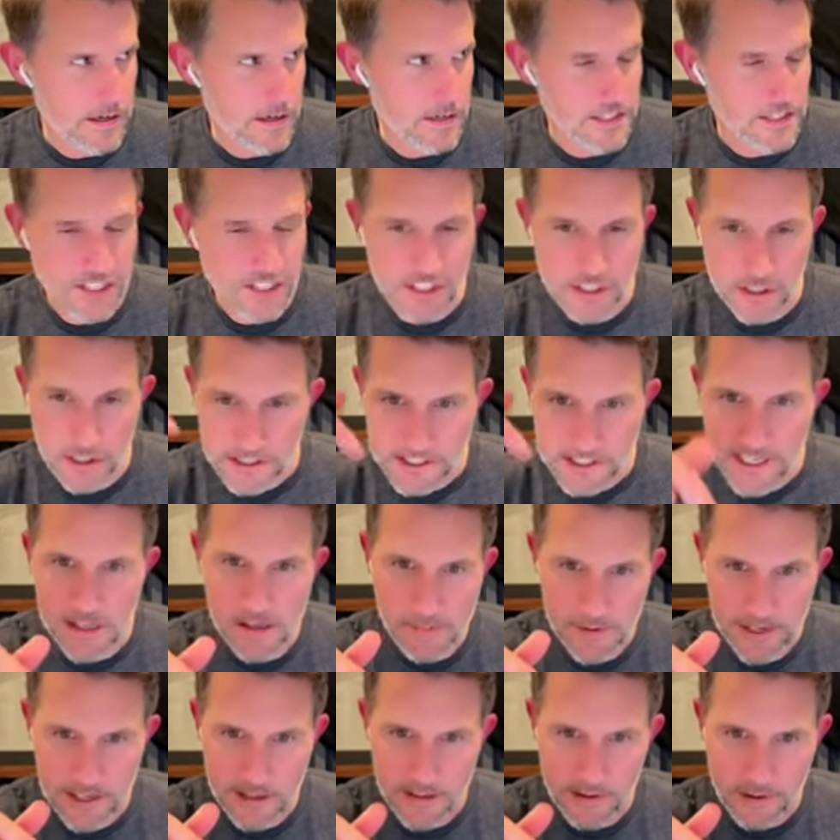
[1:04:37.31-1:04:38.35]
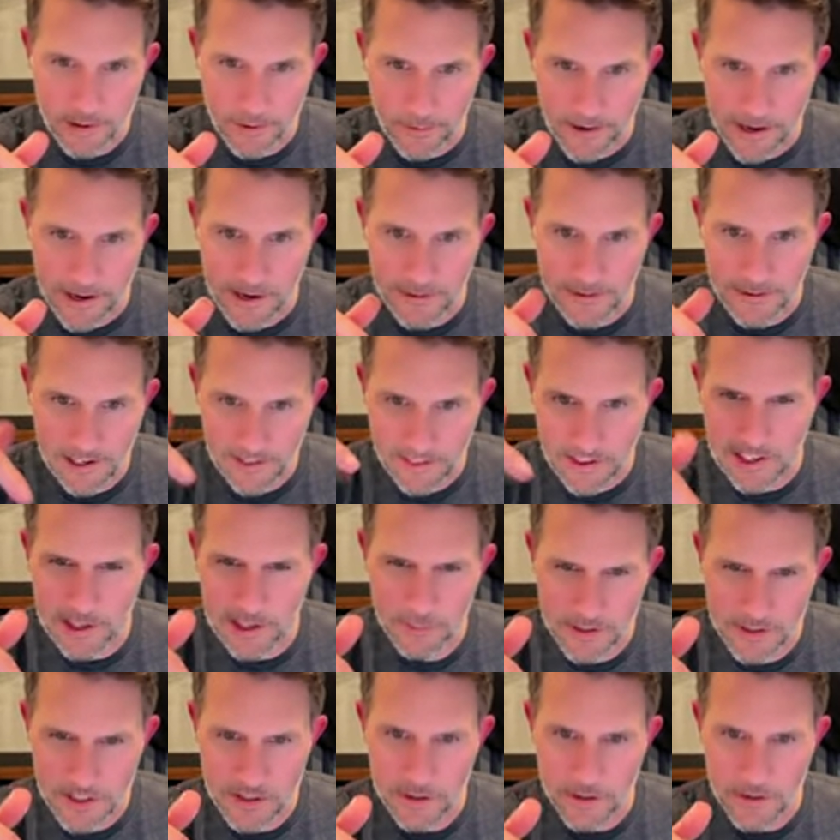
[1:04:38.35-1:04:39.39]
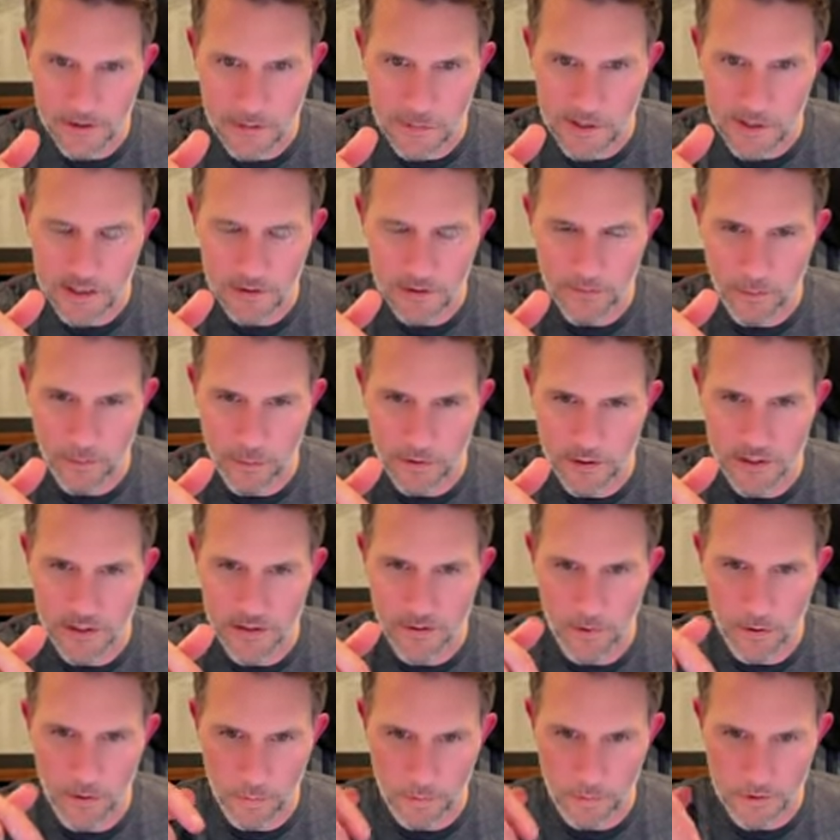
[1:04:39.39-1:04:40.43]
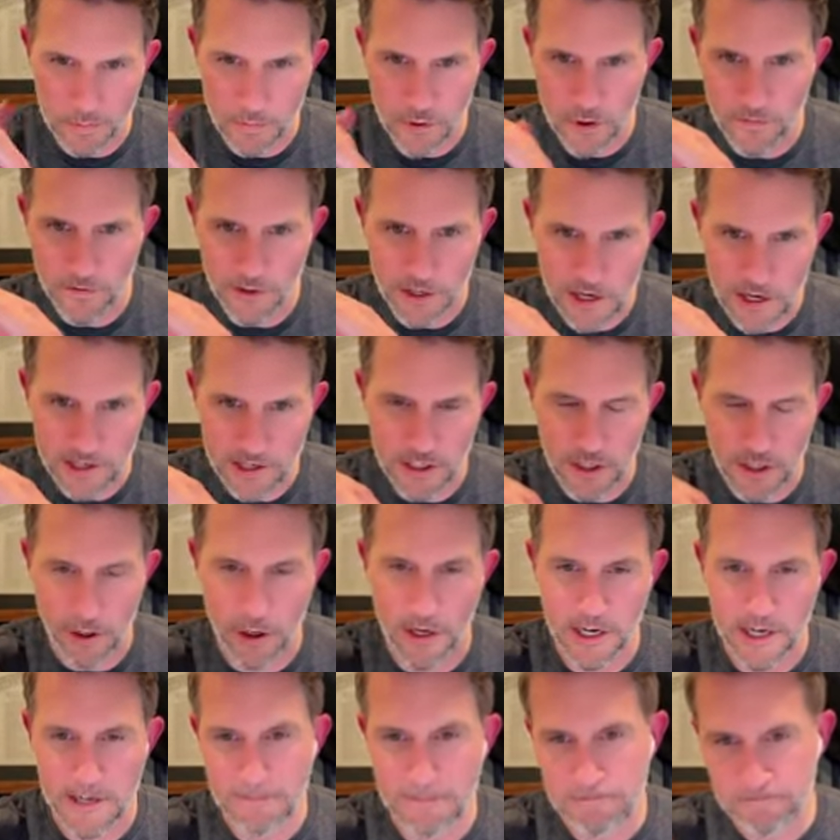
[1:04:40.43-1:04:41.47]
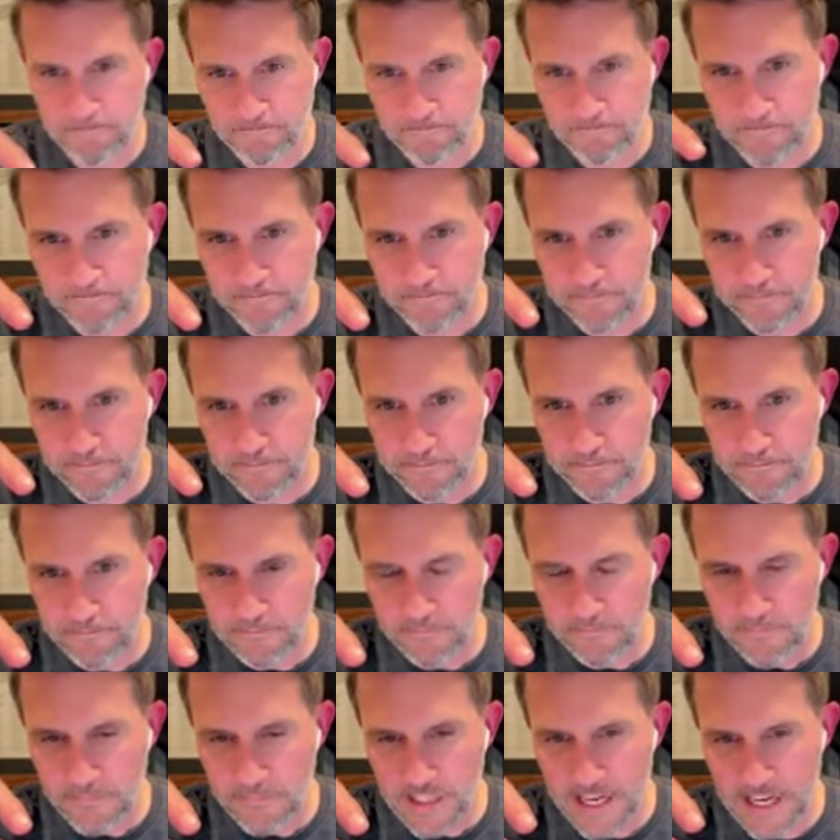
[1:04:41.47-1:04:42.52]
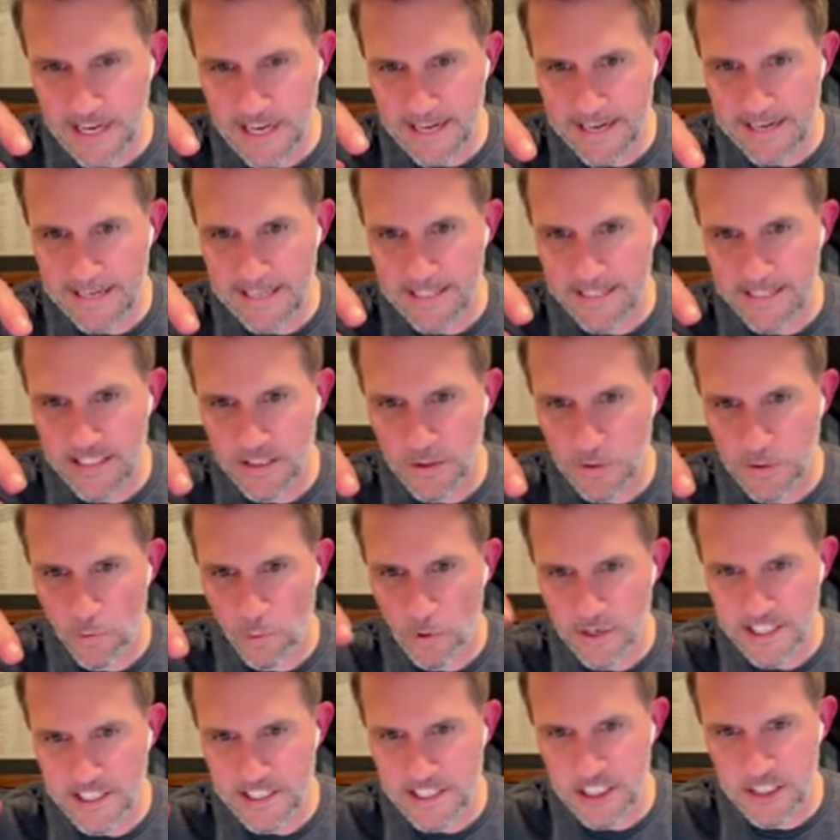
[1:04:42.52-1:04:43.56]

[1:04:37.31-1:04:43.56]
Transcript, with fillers: an assault element on the ground. I think it was Third Special Forces Group was moving on a target, and we